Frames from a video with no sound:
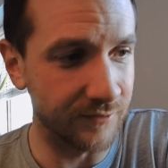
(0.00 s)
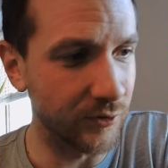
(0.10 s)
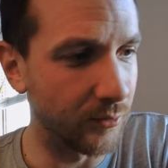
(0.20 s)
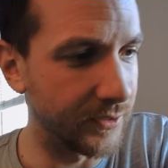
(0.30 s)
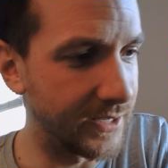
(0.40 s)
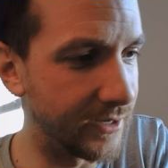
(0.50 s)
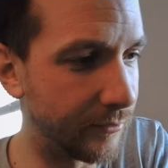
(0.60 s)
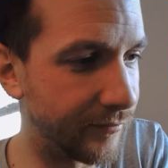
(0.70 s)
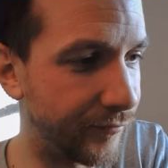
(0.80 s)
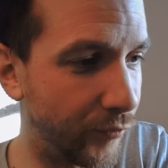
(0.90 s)
I've got one here
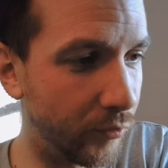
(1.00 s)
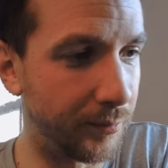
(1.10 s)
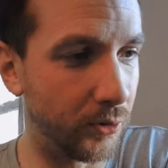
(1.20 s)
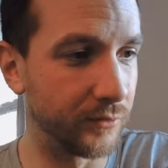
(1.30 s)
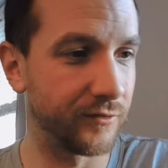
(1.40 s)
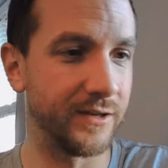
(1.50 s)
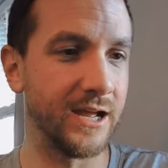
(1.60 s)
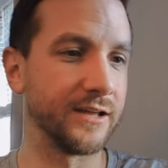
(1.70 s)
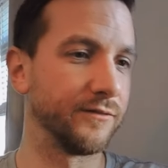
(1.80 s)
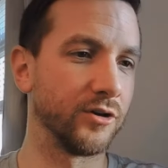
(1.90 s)
with 4 ports on it.
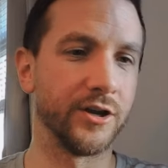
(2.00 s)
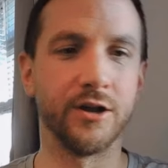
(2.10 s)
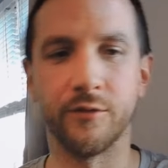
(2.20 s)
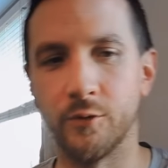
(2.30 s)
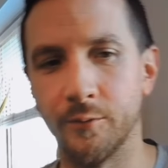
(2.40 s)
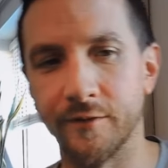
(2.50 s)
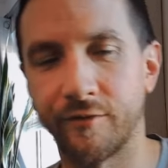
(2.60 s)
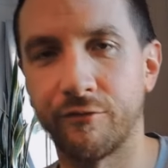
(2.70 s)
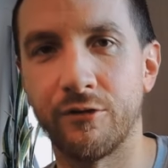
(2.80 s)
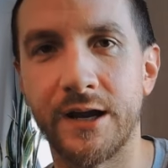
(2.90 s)
I've got another one with
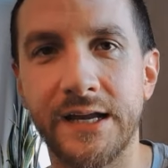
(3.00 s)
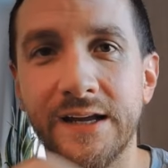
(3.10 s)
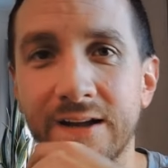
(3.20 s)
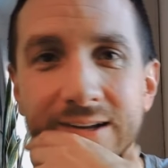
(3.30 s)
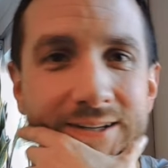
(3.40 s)
3.